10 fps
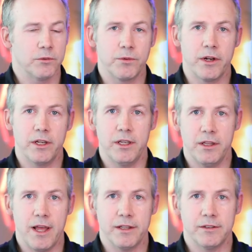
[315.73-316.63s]
running
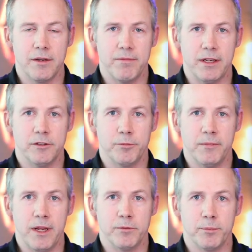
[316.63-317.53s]
in that same
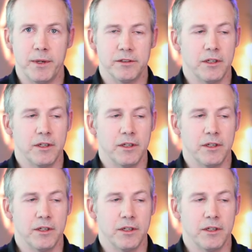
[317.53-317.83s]
namespace.